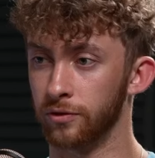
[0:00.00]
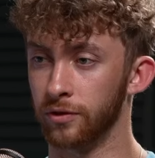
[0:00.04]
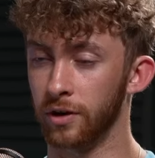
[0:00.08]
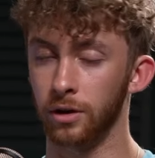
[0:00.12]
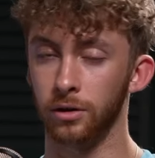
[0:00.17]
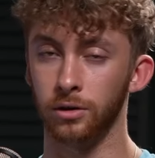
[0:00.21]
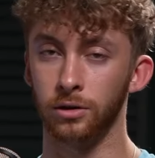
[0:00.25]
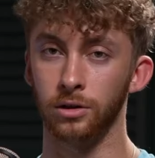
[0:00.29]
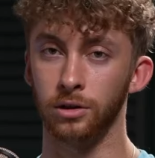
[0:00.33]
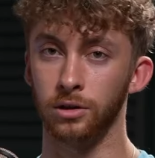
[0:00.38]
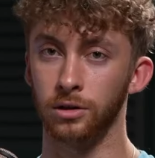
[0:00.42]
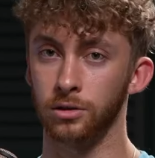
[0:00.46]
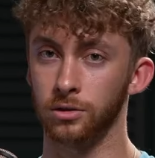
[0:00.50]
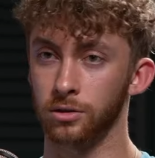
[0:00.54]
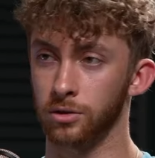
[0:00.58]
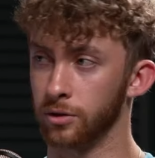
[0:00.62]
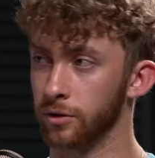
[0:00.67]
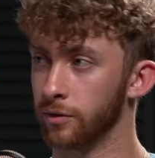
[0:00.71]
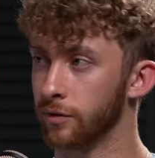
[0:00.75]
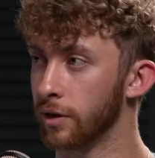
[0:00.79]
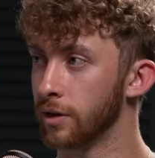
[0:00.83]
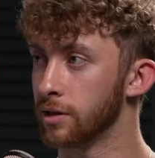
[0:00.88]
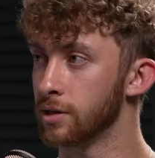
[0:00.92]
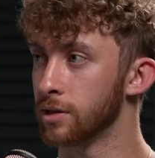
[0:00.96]
felonies or
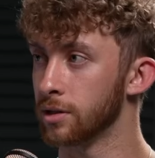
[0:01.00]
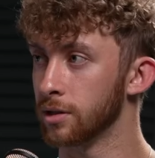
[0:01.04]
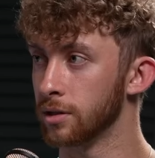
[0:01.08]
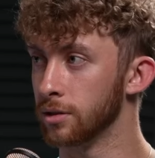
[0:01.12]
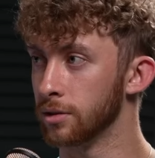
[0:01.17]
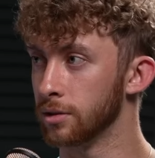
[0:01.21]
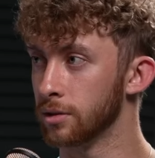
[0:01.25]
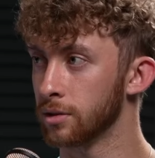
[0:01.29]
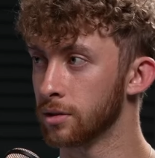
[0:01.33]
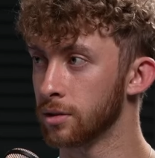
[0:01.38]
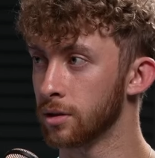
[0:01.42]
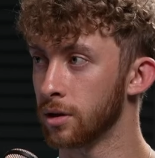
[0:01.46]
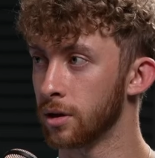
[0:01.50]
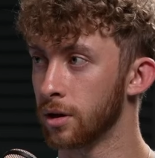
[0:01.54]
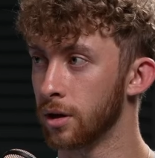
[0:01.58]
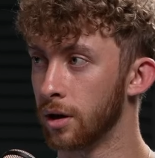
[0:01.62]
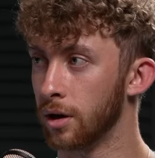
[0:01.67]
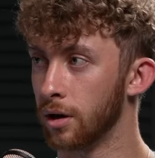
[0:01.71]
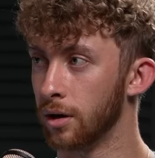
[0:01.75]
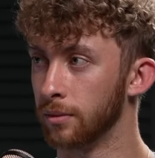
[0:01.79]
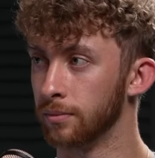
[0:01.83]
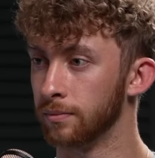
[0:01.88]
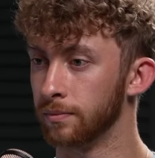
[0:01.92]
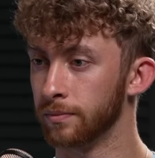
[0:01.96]
offenses.
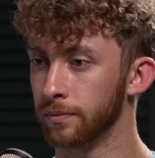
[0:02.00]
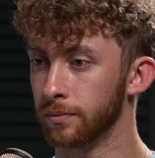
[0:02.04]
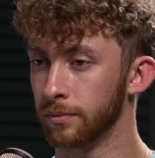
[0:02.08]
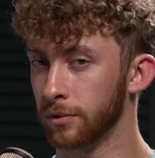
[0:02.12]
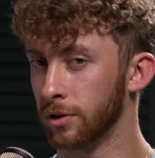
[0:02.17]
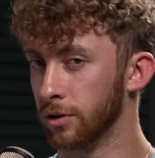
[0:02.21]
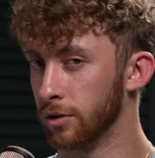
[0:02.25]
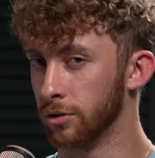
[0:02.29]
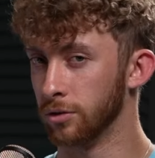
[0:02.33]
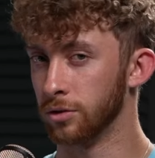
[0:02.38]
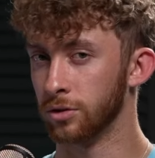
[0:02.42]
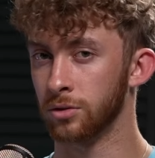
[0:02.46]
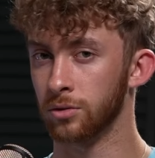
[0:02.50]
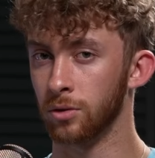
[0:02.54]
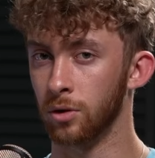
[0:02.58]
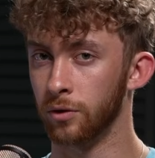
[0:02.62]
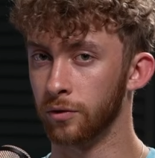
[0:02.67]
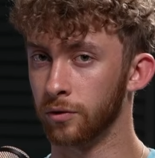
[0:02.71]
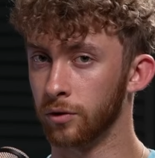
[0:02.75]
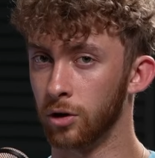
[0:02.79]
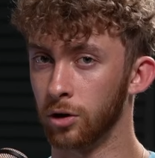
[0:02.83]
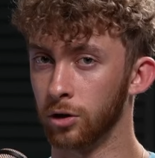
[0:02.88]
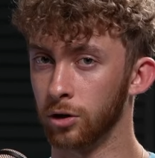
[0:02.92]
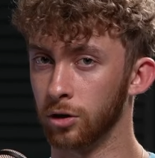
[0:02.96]
Just
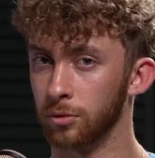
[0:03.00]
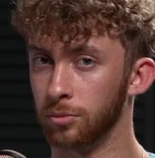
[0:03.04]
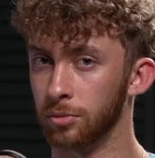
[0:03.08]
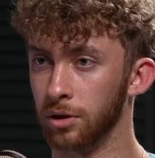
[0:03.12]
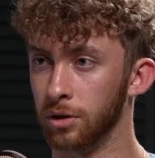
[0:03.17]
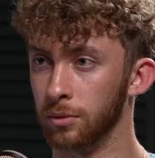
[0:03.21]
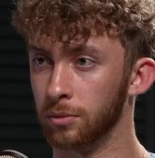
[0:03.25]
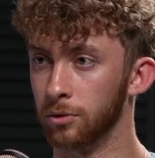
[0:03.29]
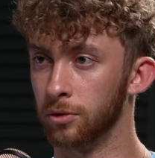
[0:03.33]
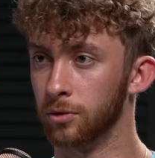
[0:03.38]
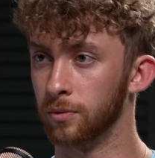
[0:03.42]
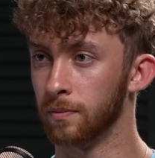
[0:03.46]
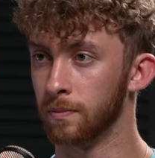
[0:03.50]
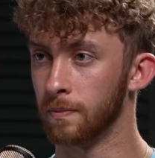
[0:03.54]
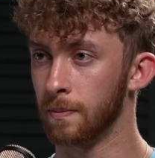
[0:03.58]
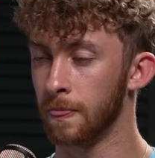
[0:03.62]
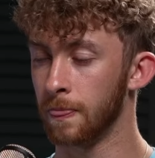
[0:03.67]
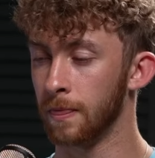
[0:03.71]
overall good people.